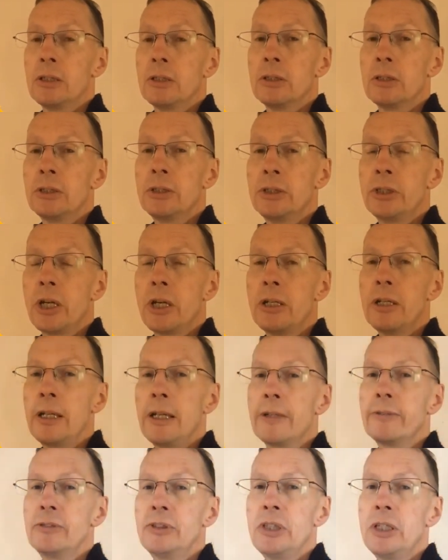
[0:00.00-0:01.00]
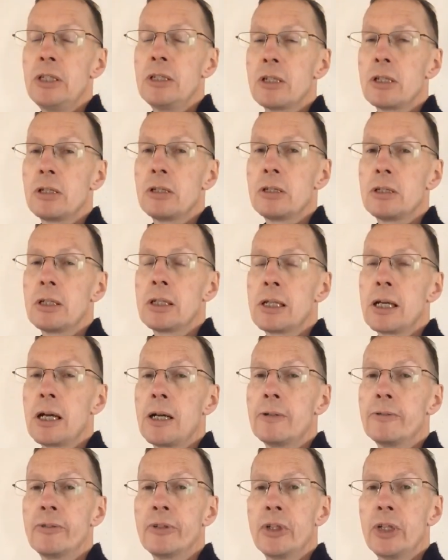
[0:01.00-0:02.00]
the journey of Jesus to
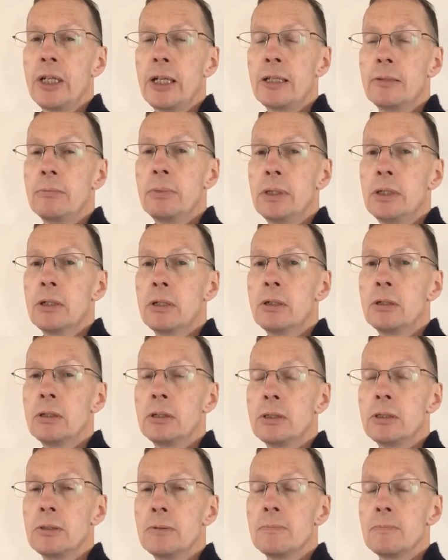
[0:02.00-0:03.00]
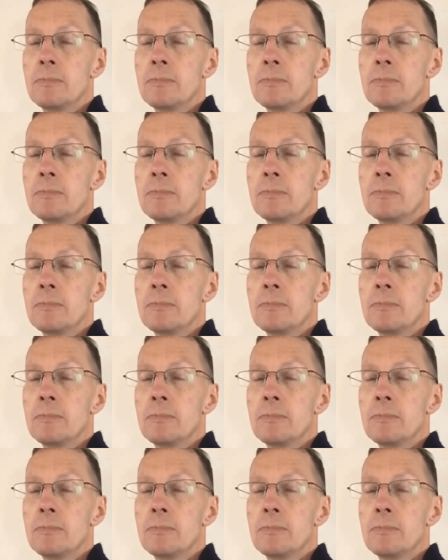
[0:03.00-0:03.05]
Calvary and beyond.